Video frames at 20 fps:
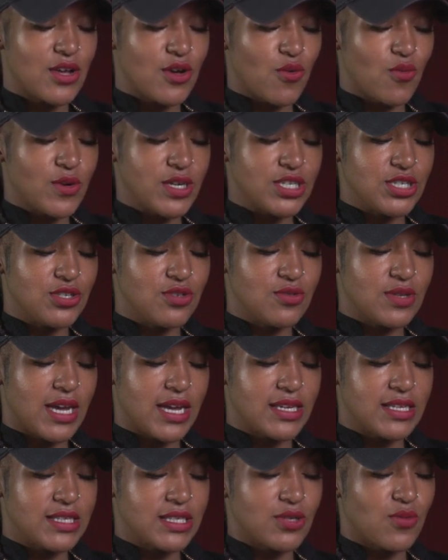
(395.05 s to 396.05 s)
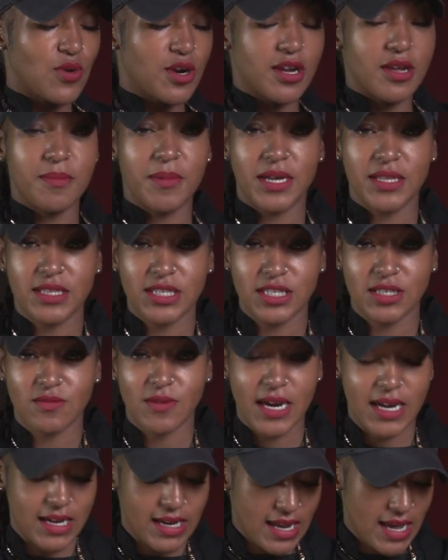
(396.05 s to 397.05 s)
We do not need to worry about this
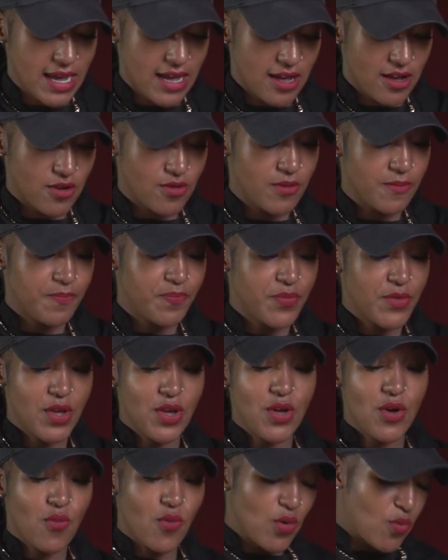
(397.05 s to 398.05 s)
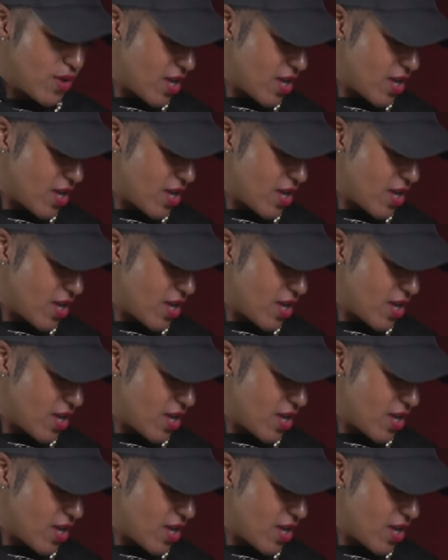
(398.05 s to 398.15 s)
right now. What